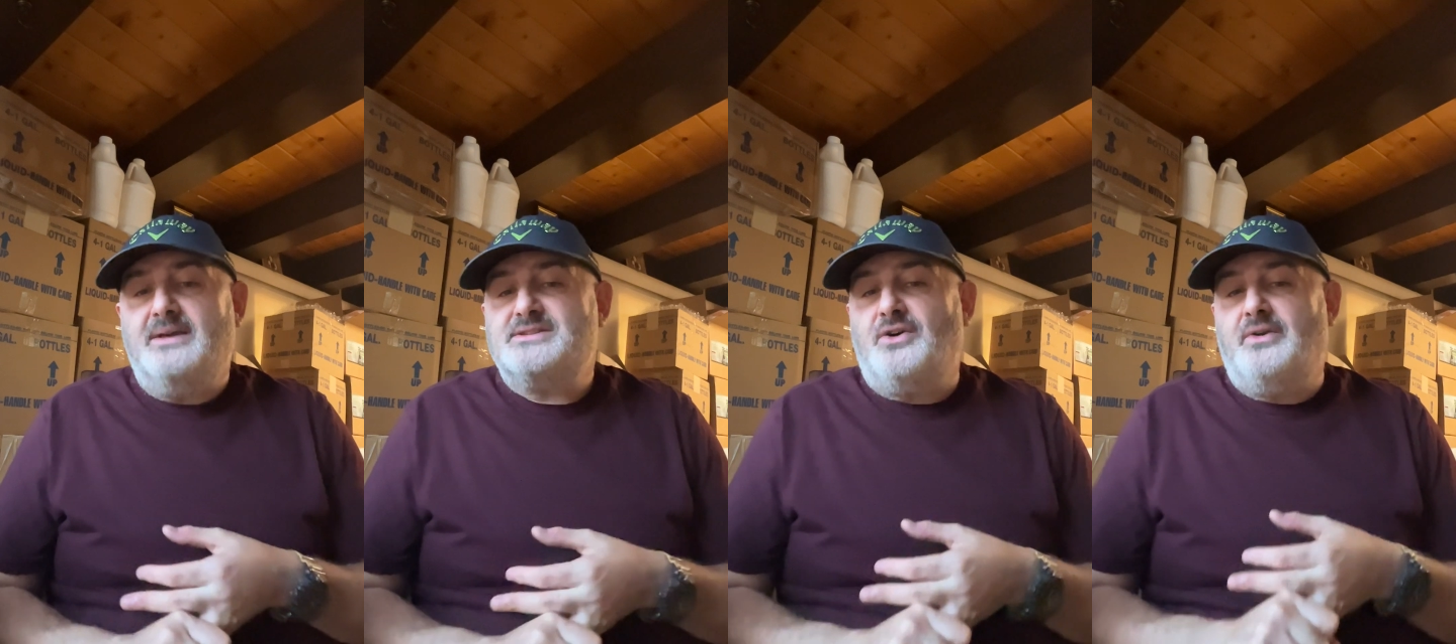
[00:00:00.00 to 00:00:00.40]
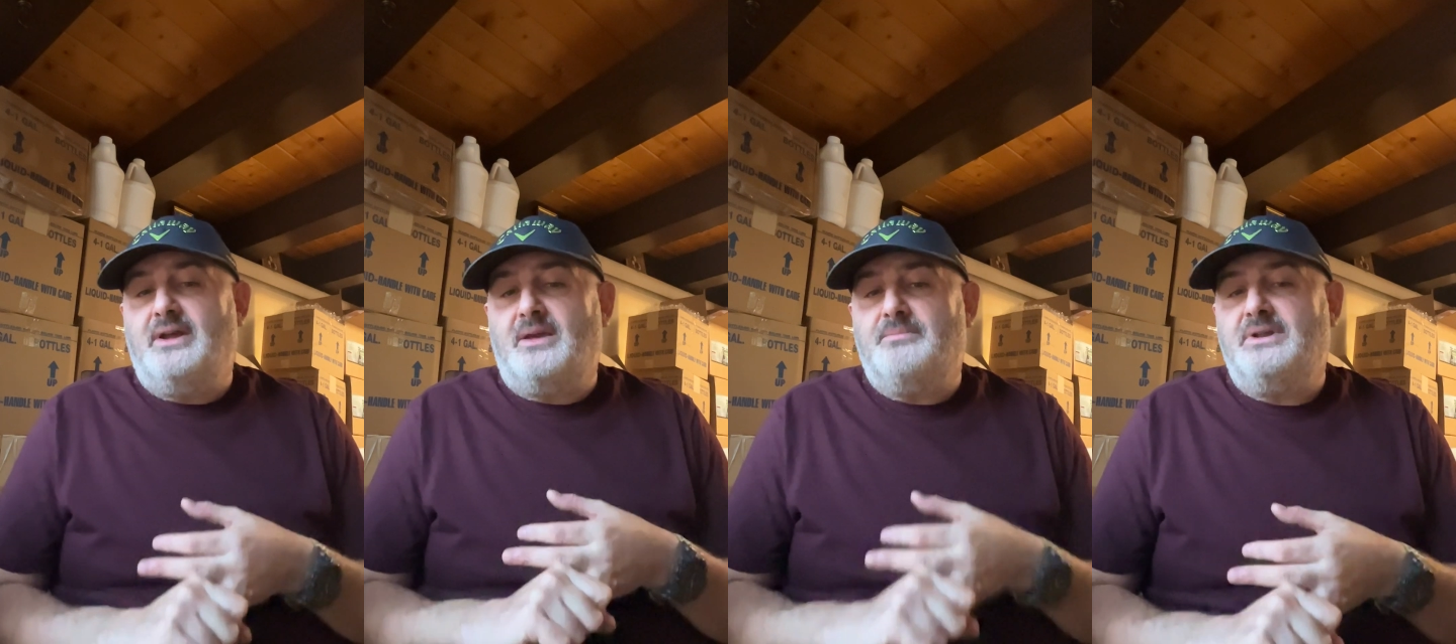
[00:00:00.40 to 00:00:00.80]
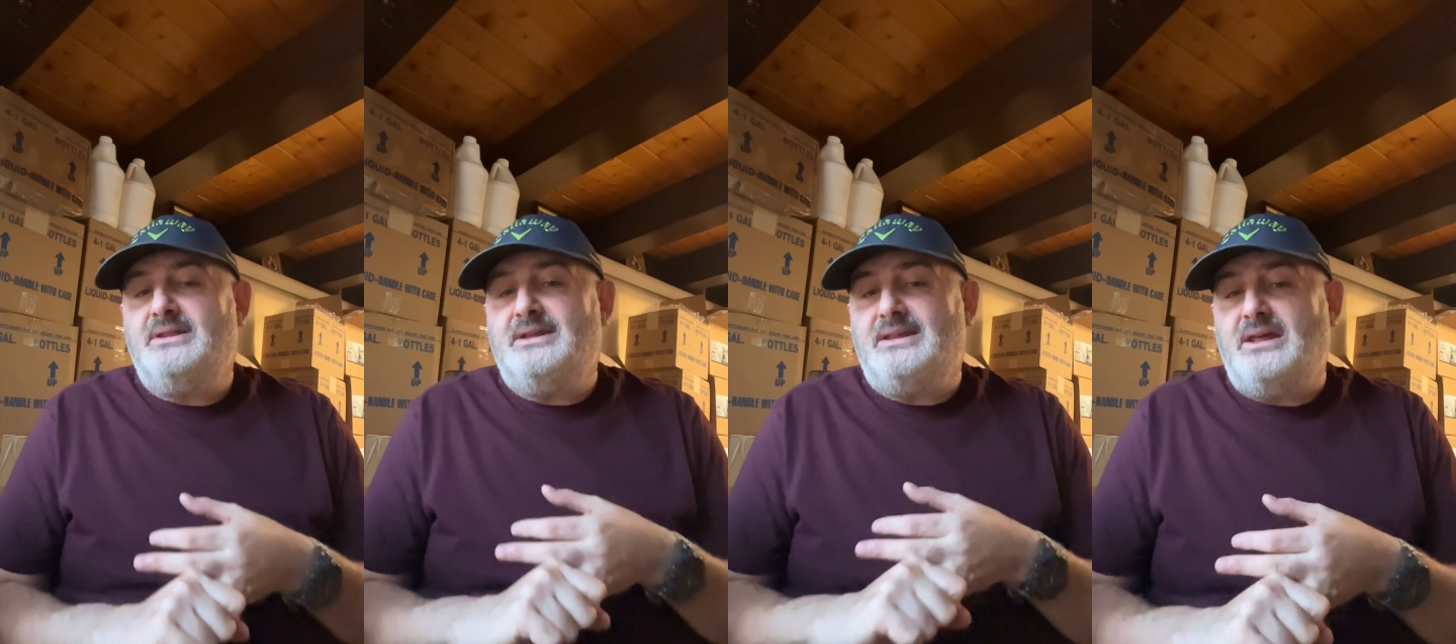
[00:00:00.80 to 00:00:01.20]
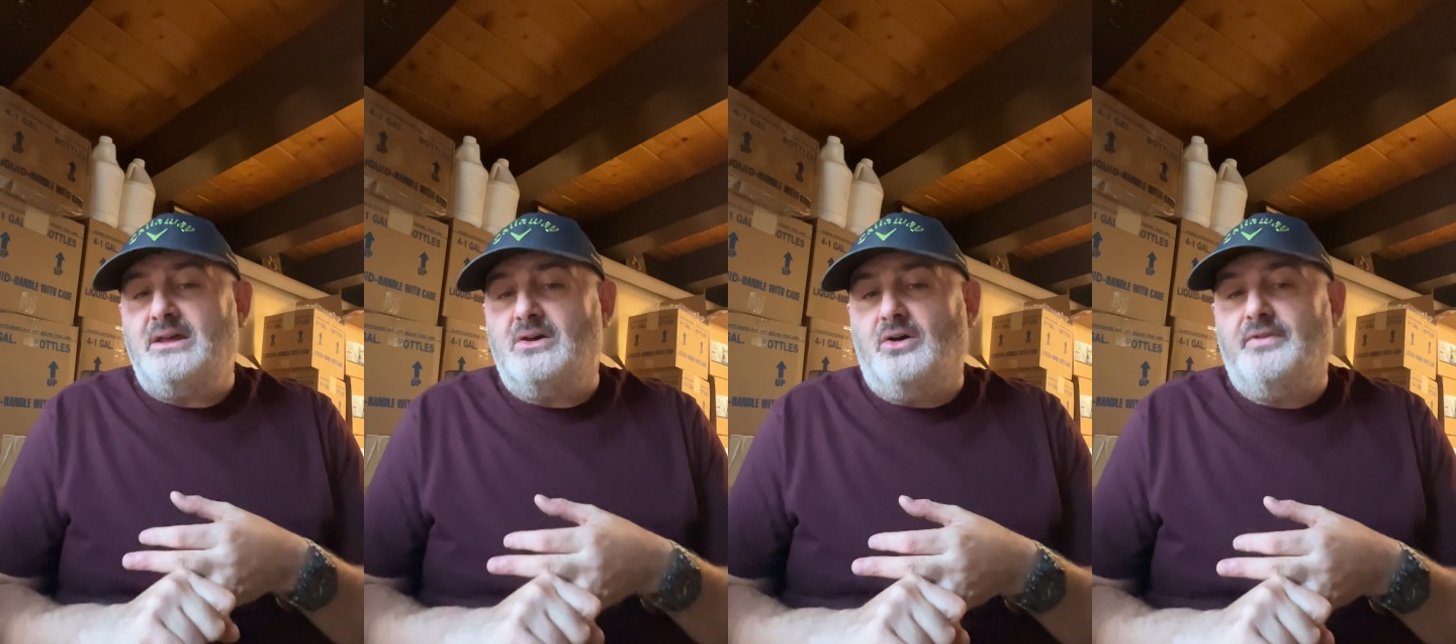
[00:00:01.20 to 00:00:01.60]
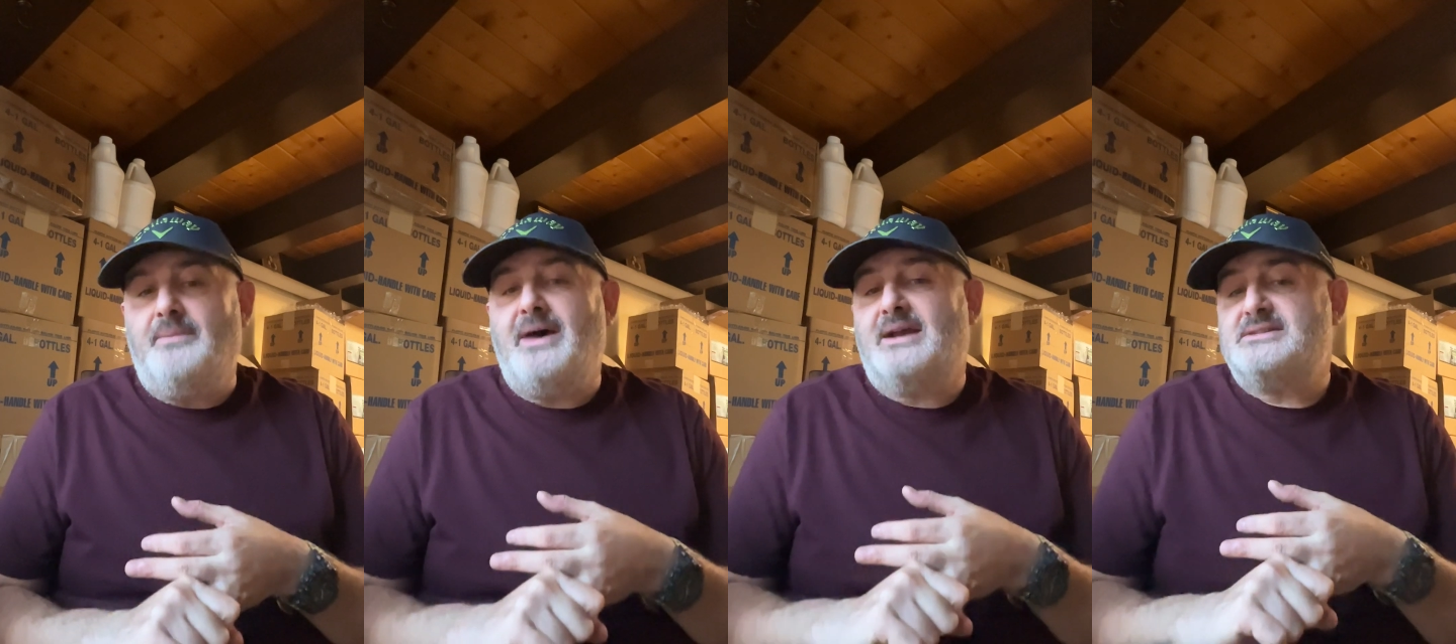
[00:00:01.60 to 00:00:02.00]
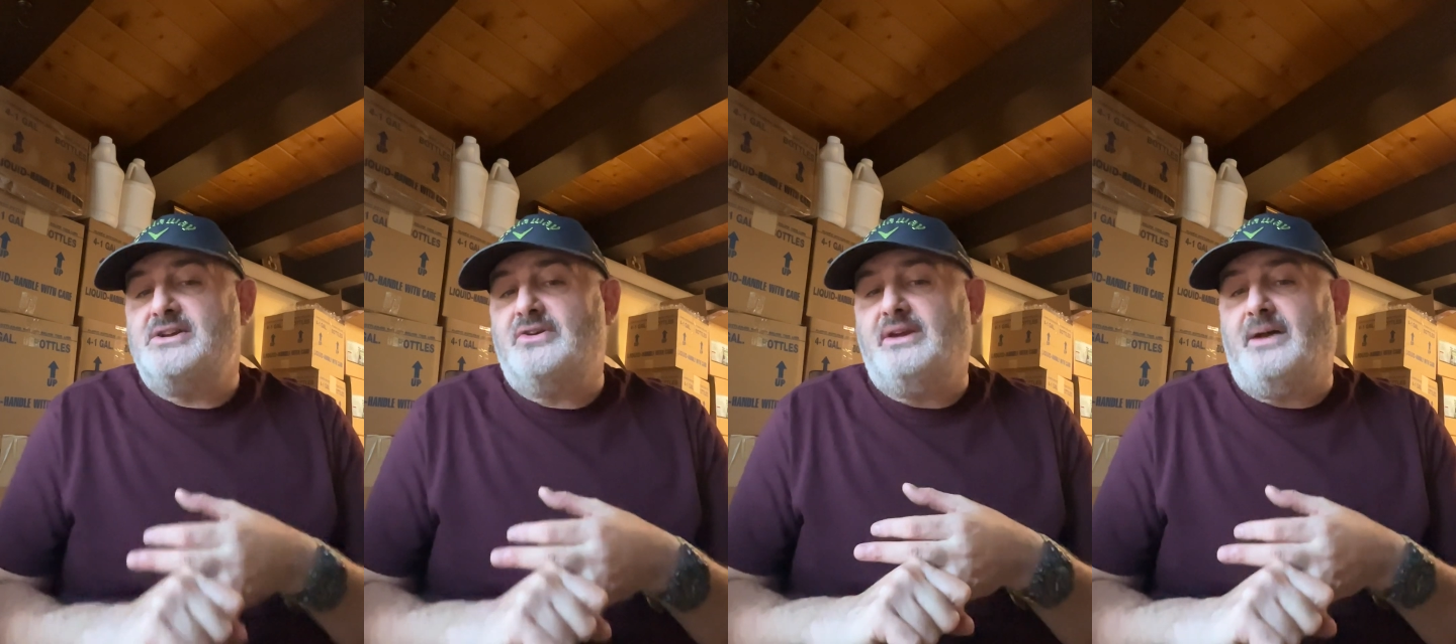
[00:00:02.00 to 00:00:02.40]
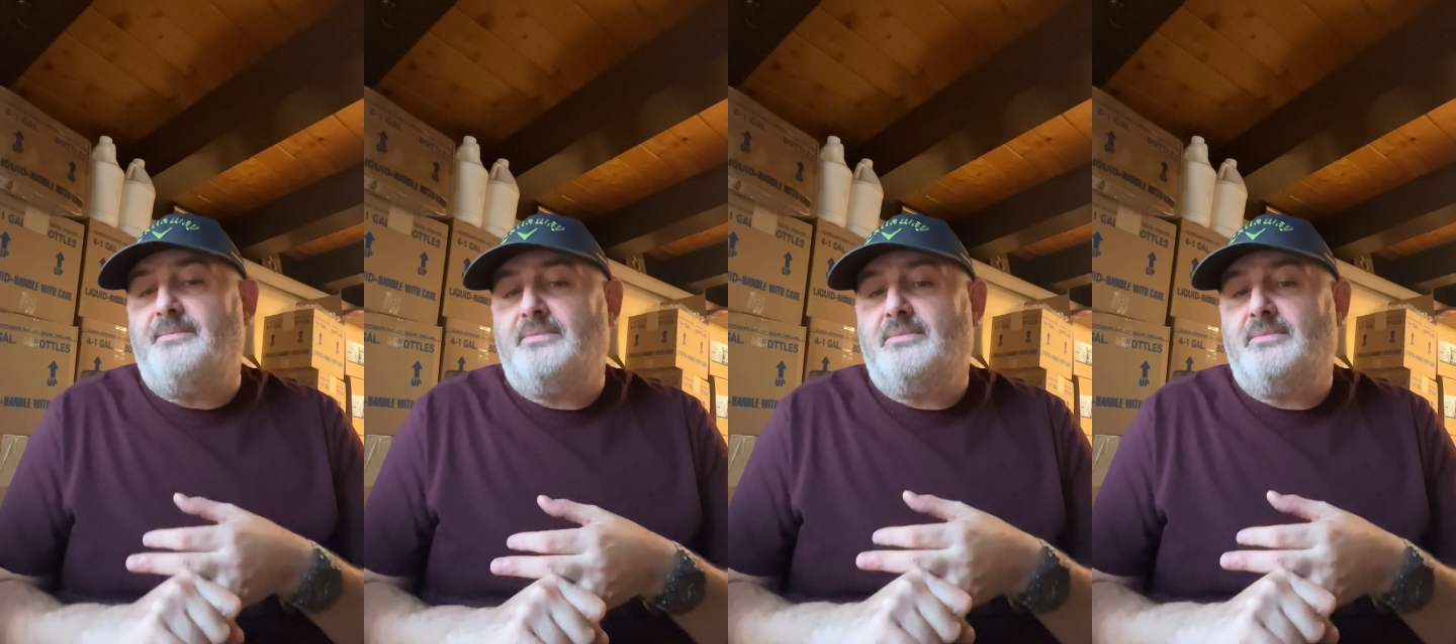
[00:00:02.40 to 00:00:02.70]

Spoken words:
that's going to completely kill the bacteria